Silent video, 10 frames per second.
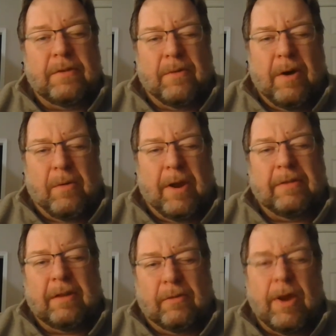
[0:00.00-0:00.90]

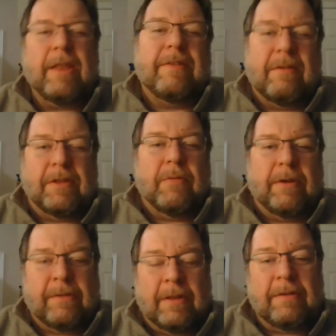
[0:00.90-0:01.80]
relatively
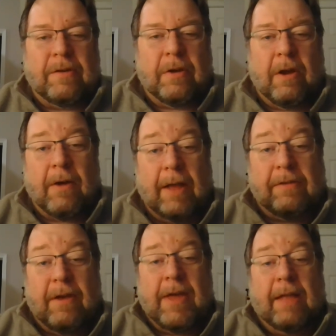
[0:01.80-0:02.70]
recently, so
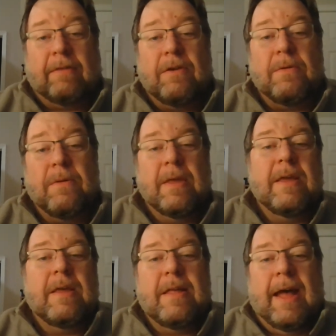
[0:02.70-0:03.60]
congrats on that too.
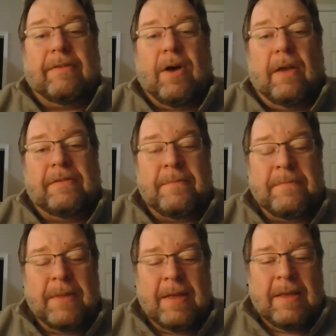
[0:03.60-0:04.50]
That's awesome.